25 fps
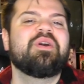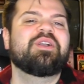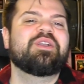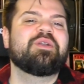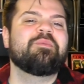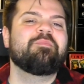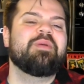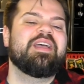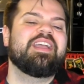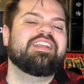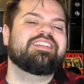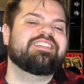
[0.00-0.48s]

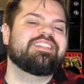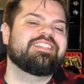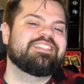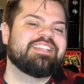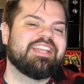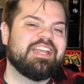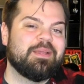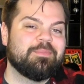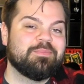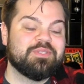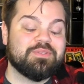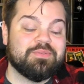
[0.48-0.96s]
welcome back to
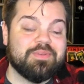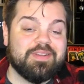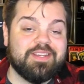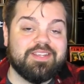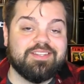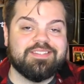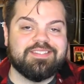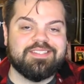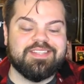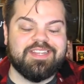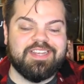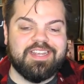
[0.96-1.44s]
Simon's
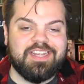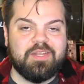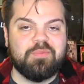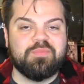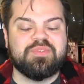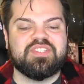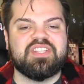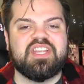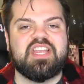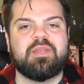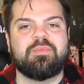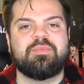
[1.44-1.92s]
Rants. I'm
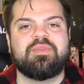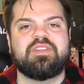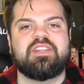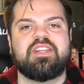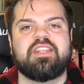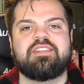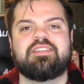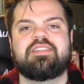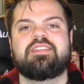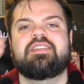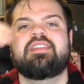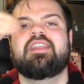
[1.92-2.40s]
Simon,
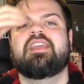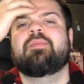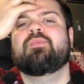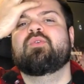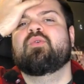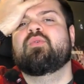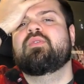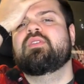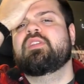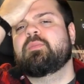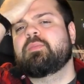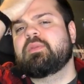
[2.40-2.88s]
and today I'm
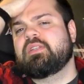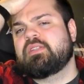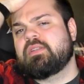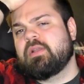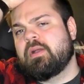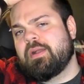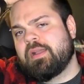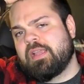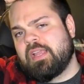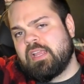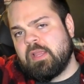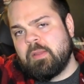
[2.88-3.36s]
going to be
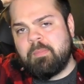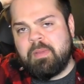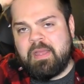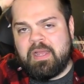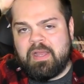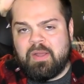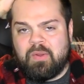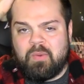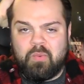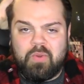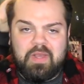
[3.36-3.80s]
talking about